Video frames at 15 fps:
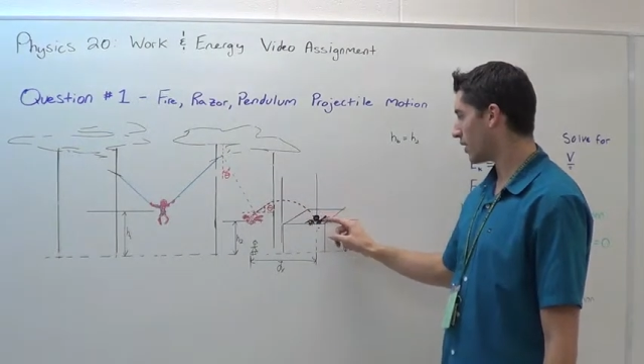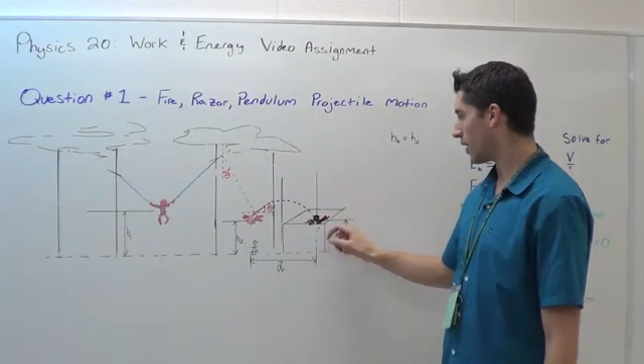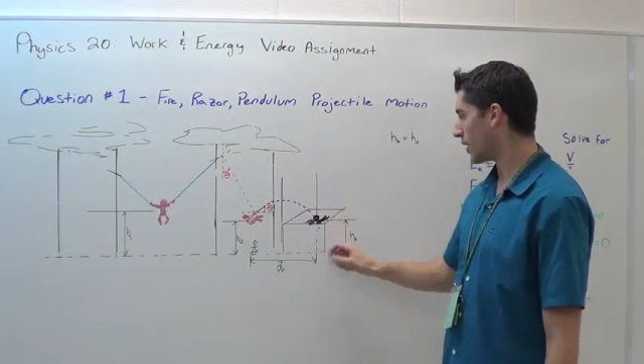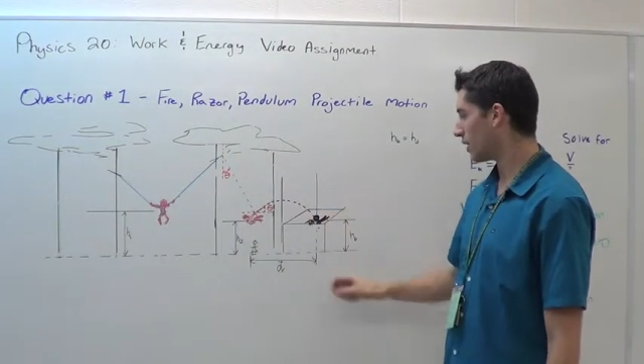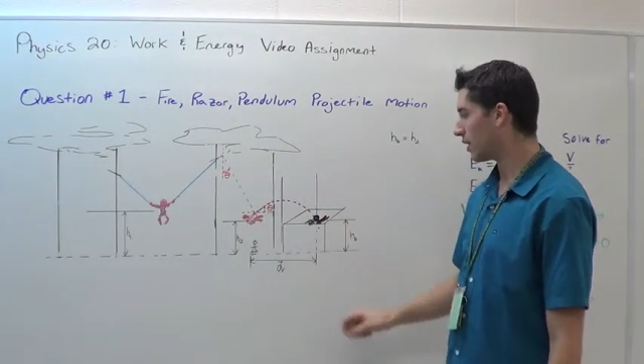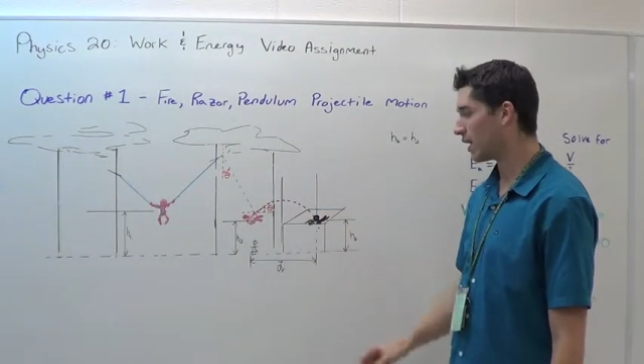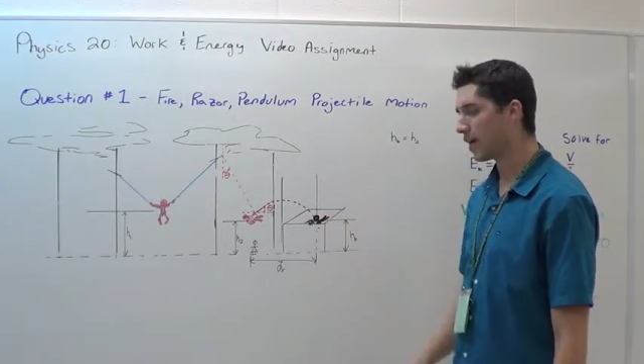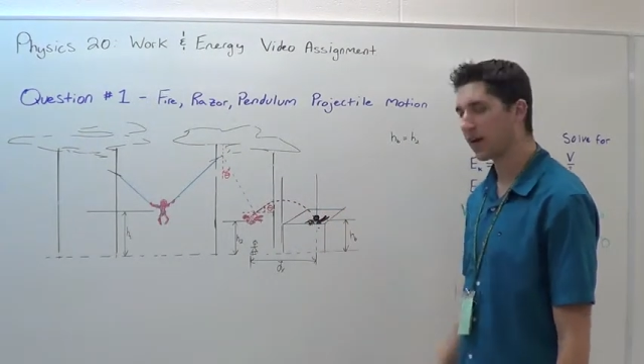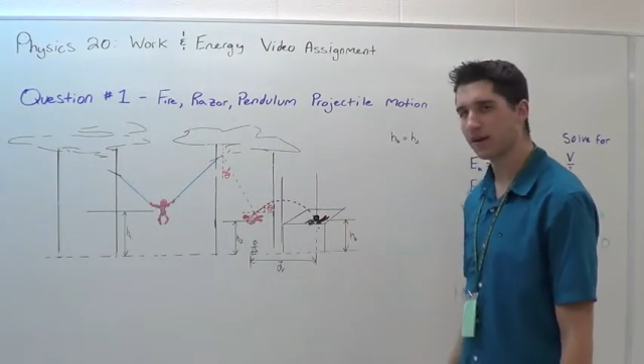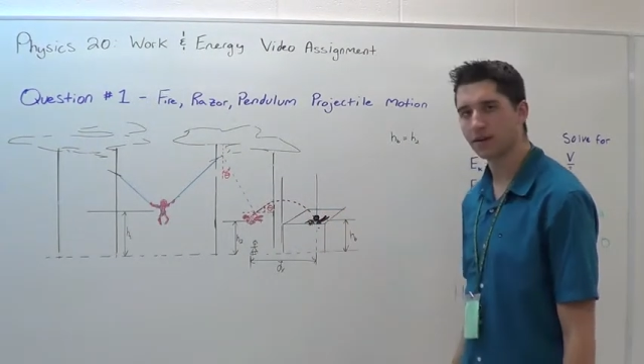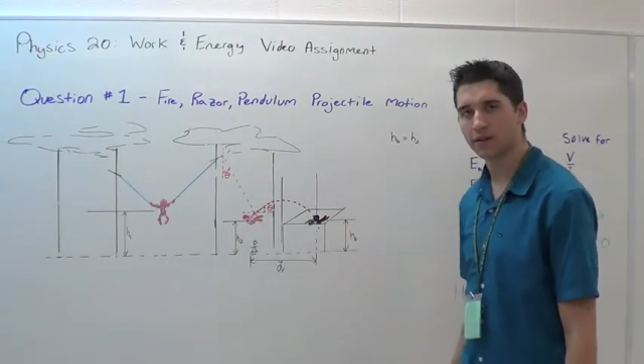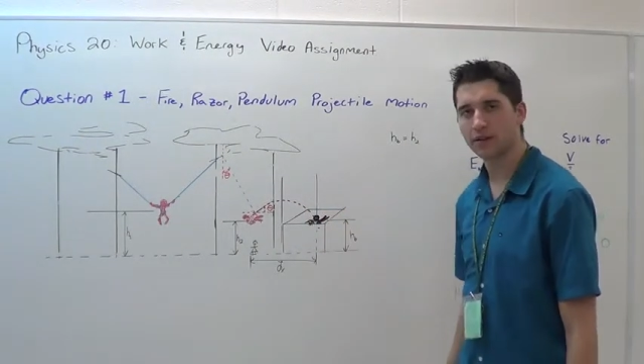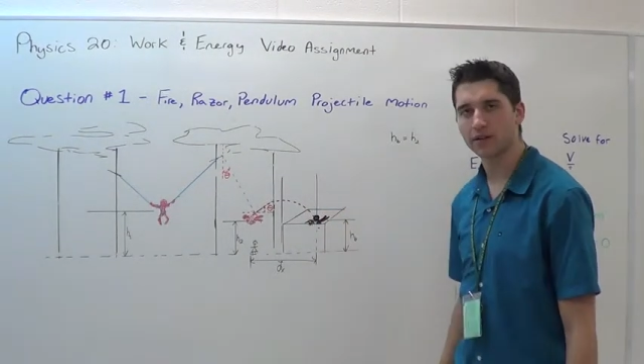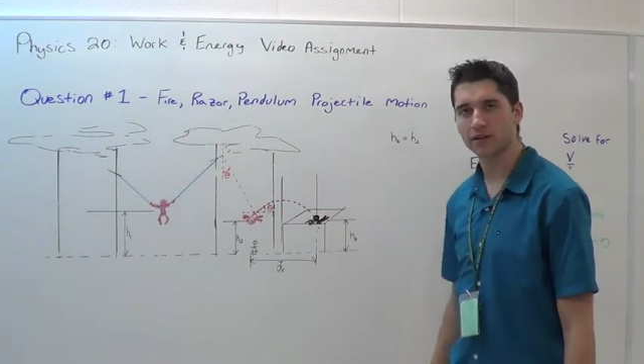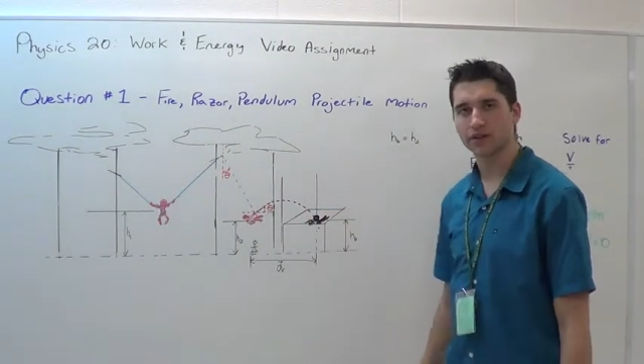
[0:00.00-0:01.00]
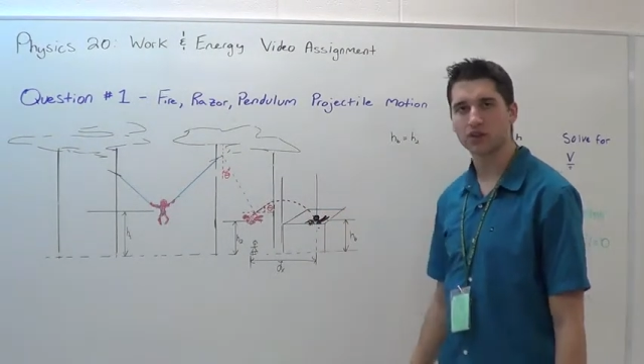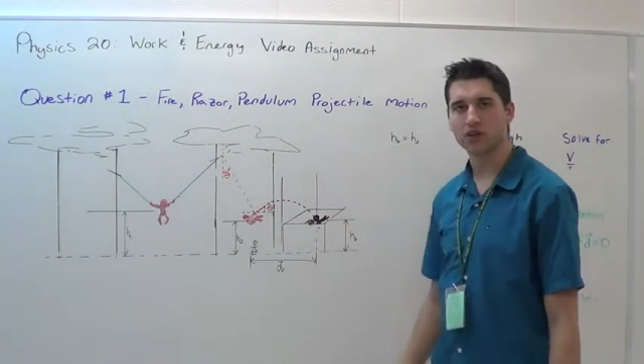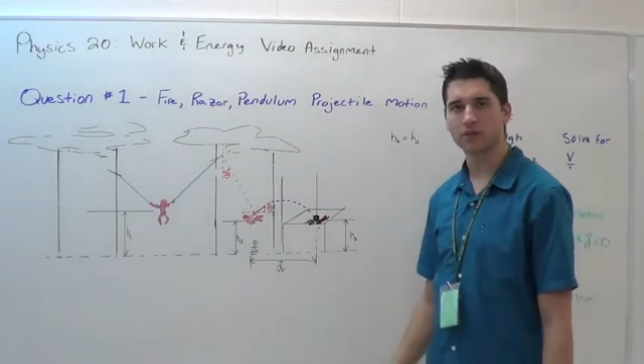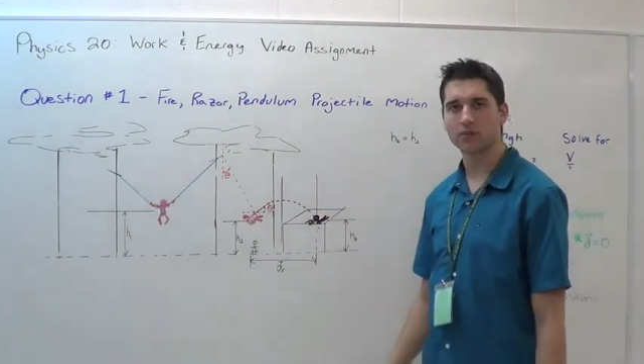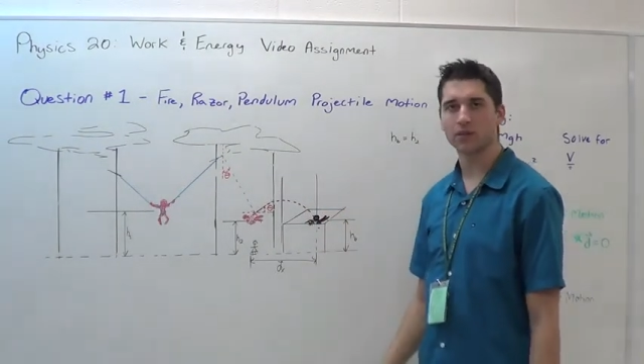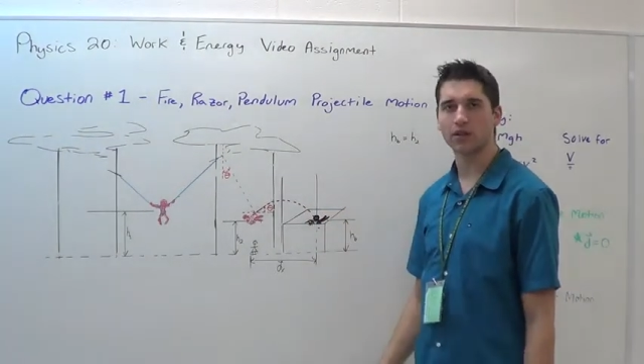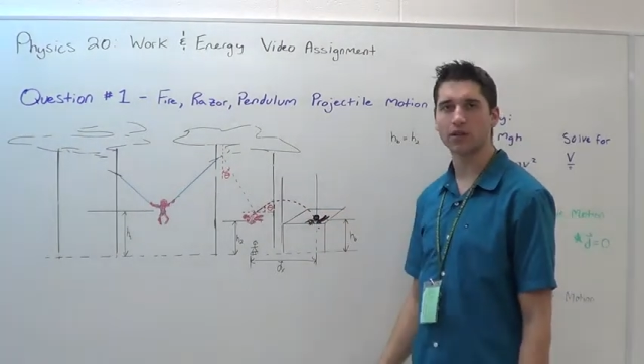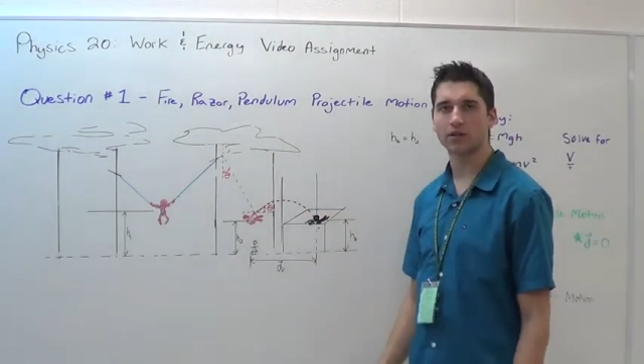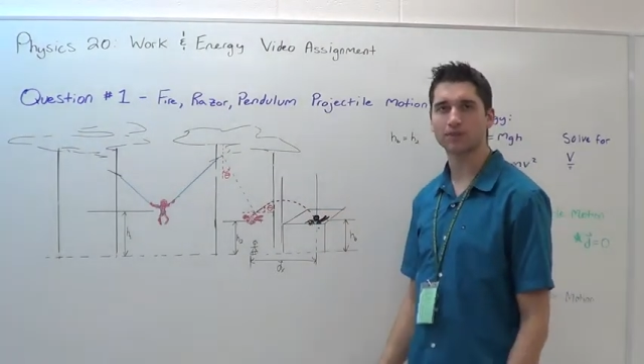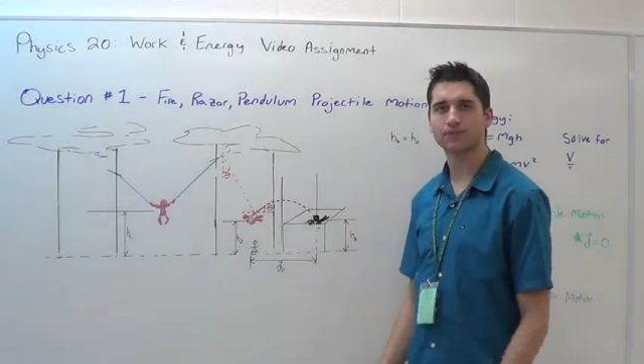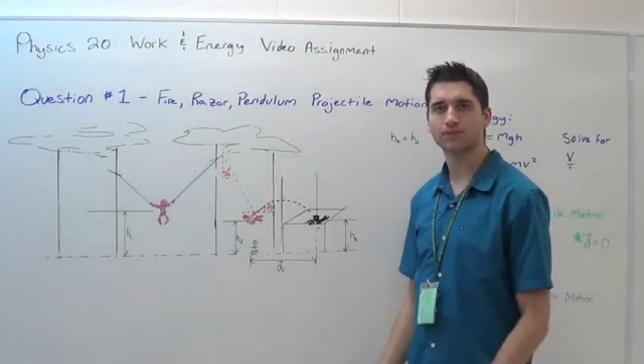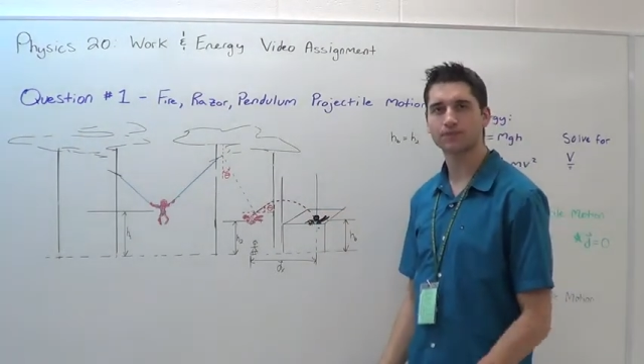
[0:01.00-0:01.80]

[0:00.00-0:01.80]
and land on the criminal.